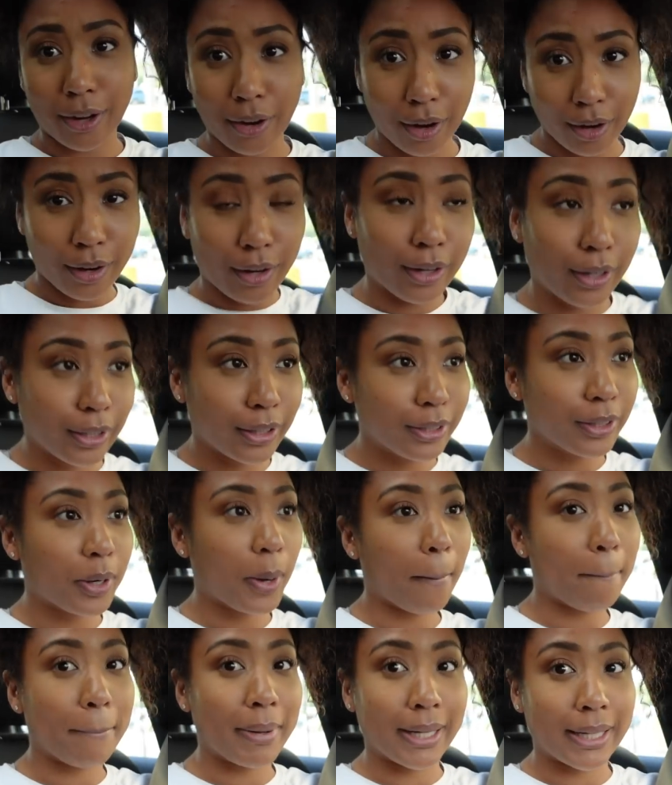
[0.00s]
car,
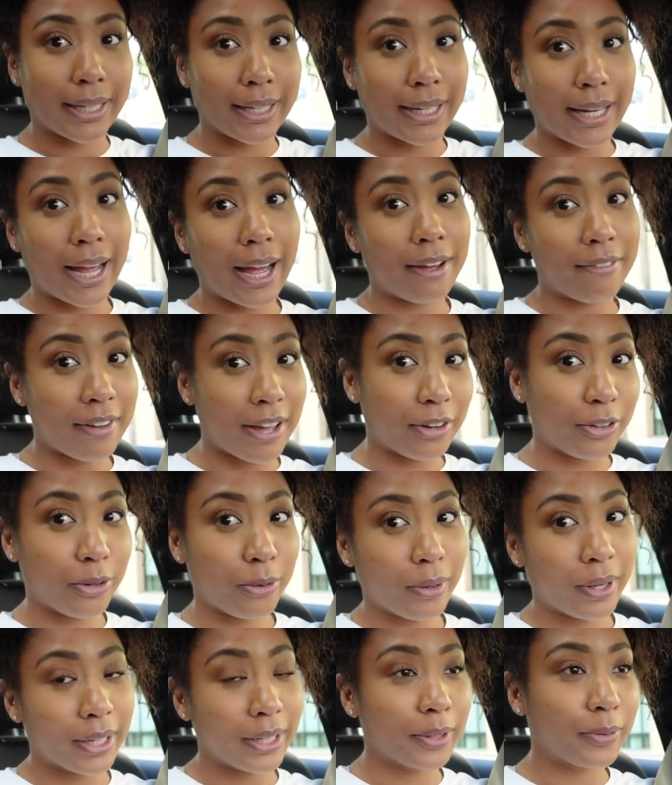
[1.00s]
but I found
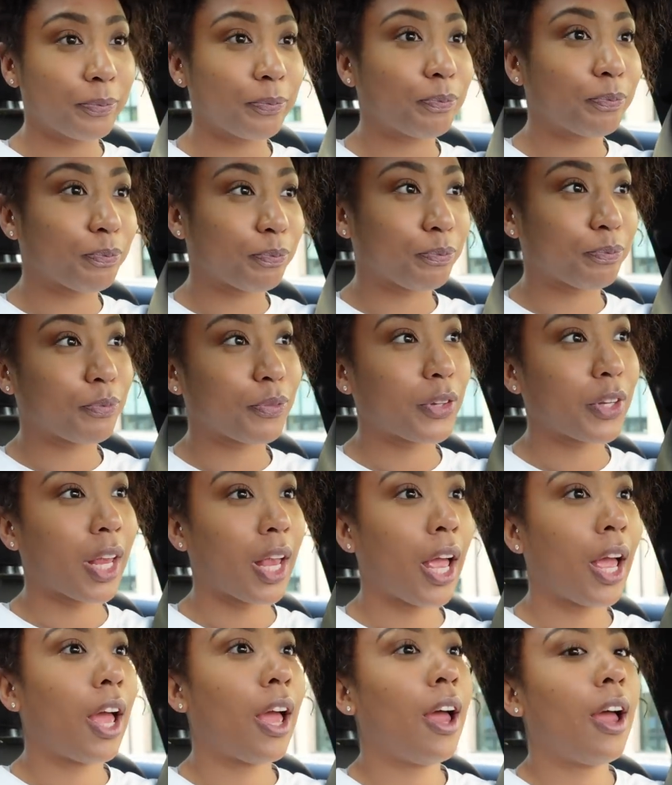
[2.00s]
a way.
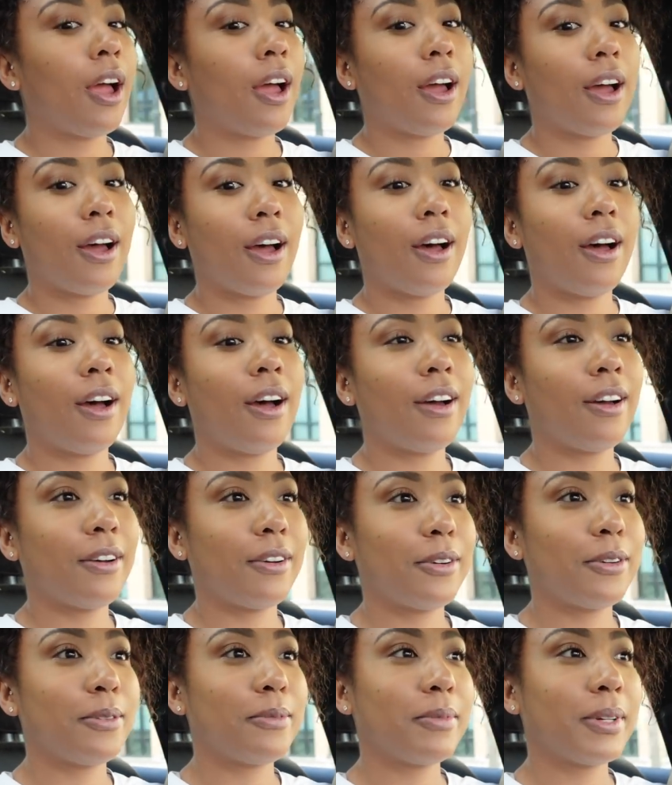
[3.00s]

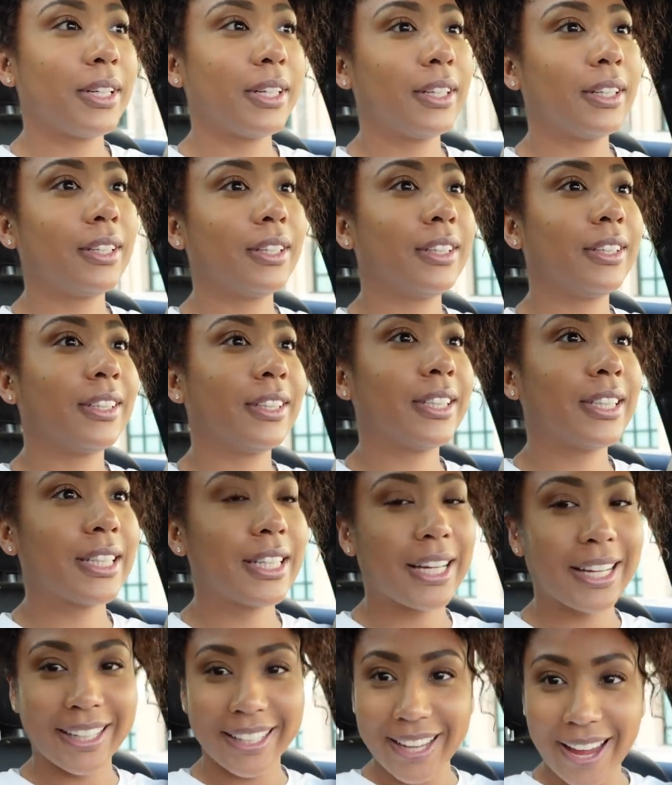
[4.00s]

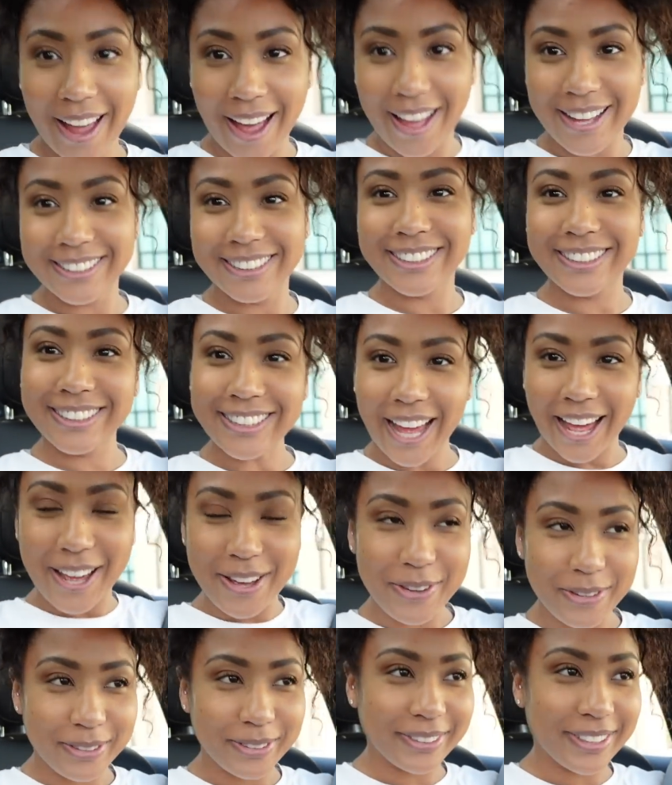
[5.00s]
Yeah,
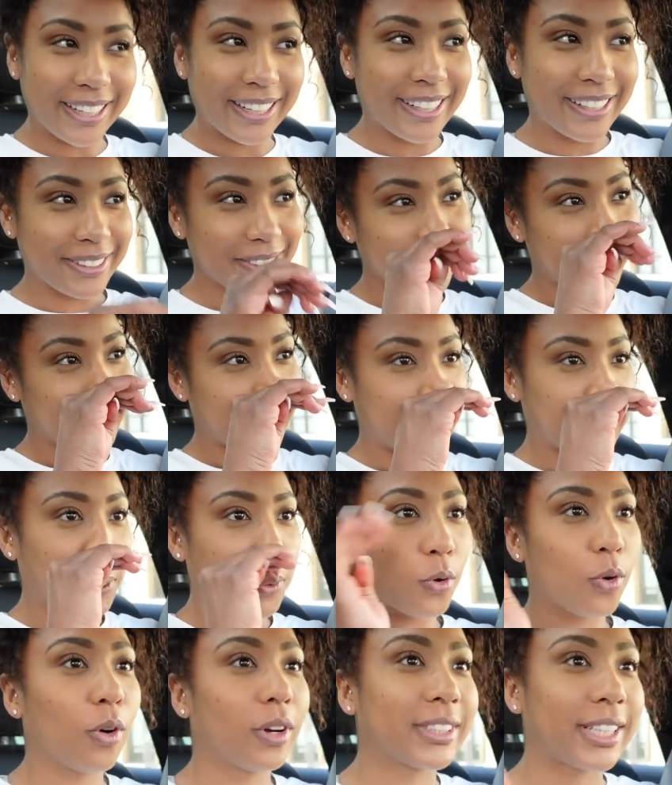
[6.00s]
so this is so
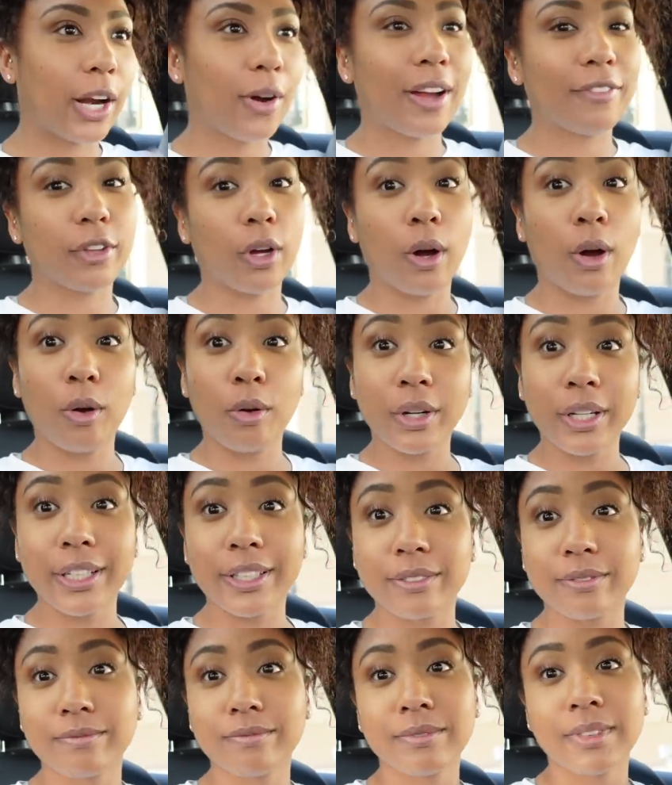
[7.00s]
cool because I don't have to hold
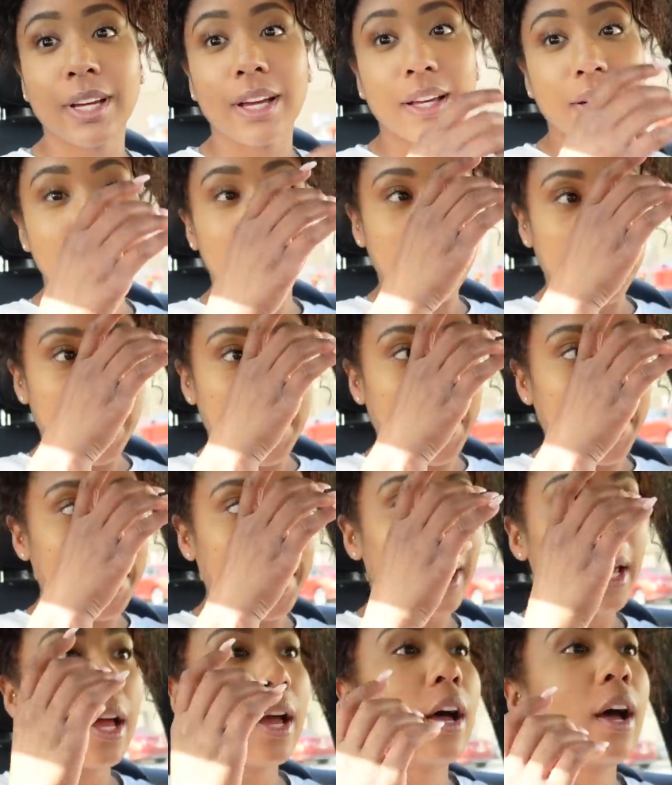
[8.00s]
it, none of
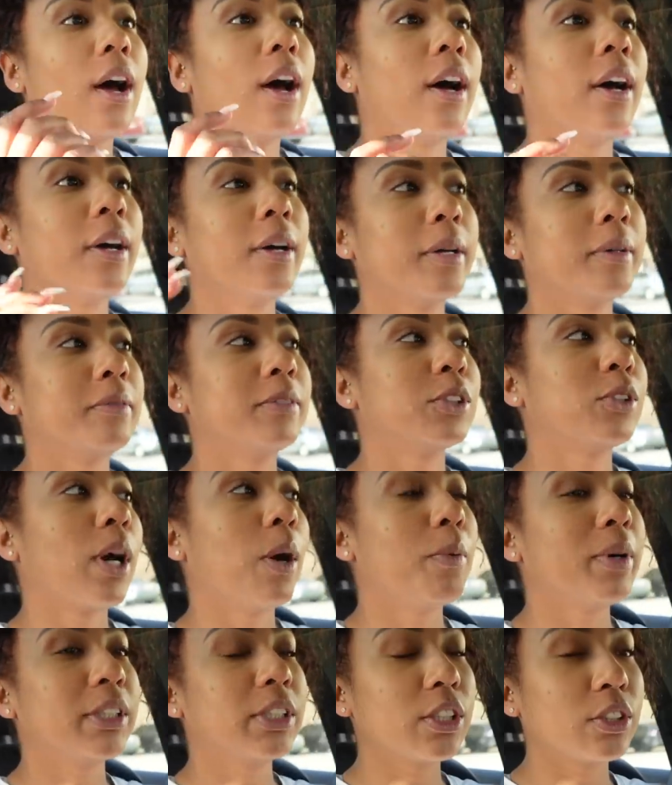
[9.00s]
that. So
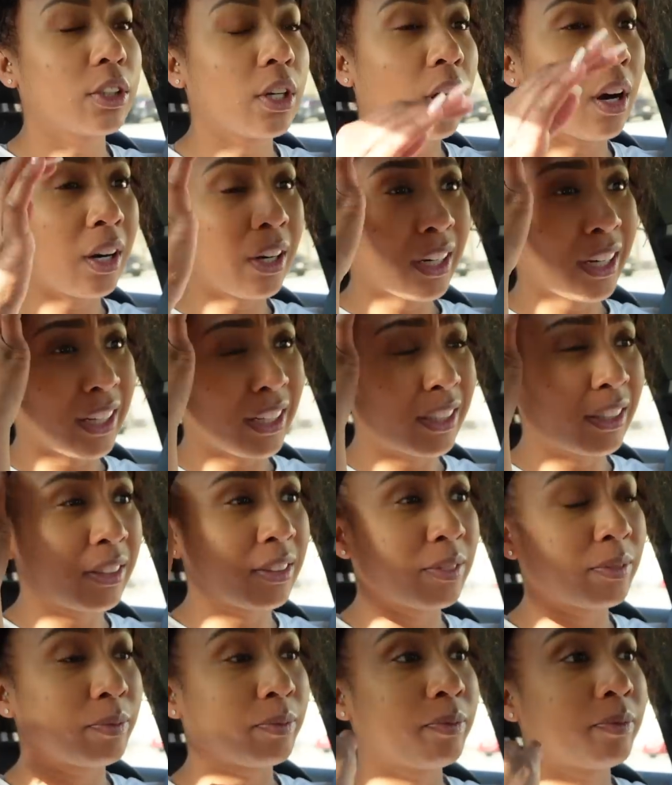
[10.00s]
I went to
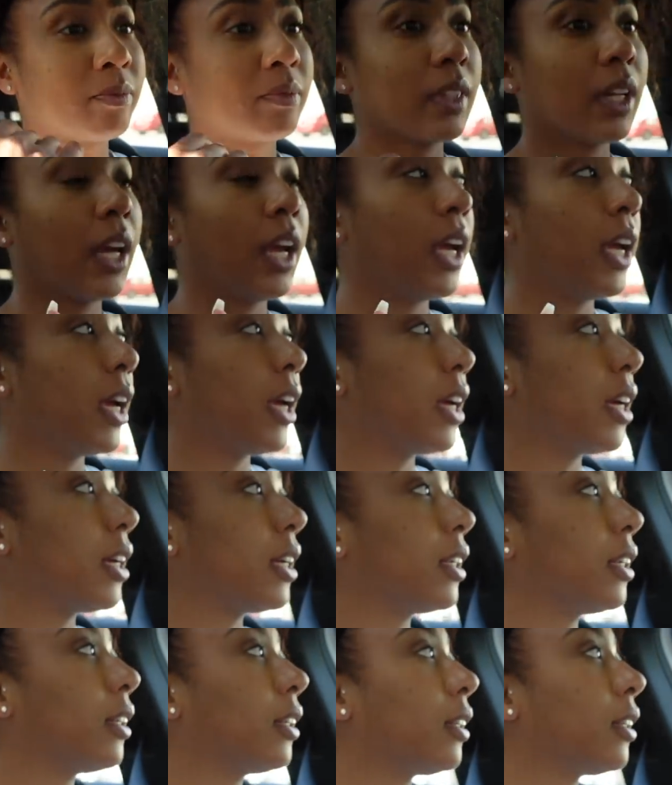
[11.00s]
Target
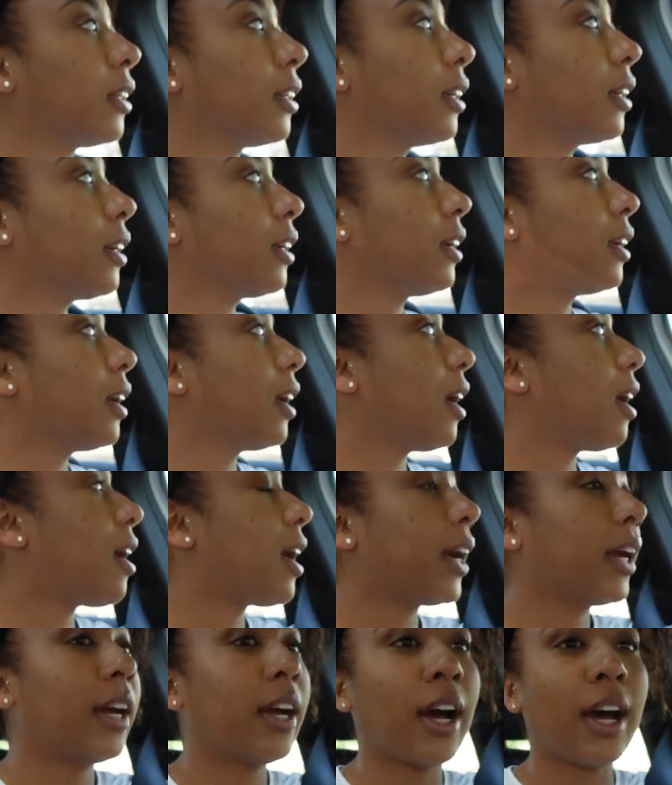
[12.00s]
and
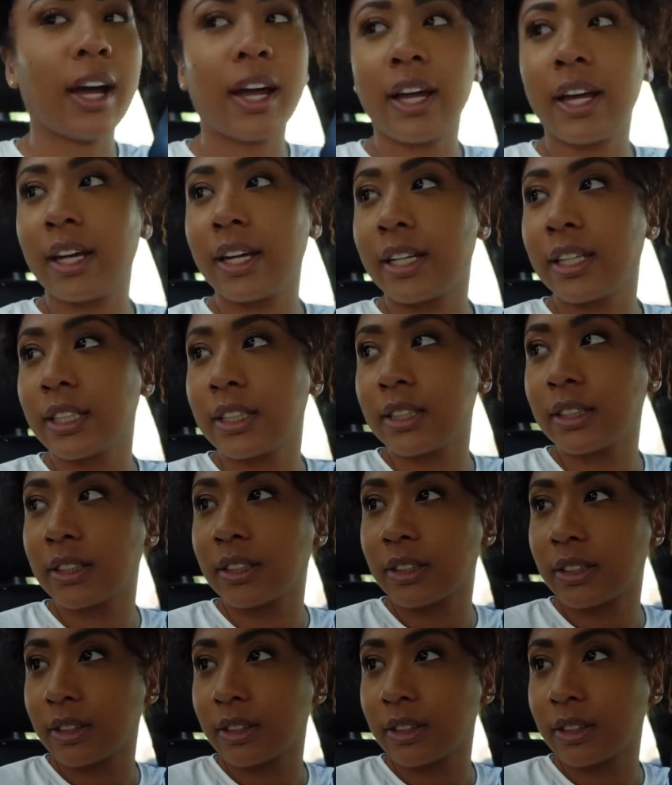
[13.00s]
I got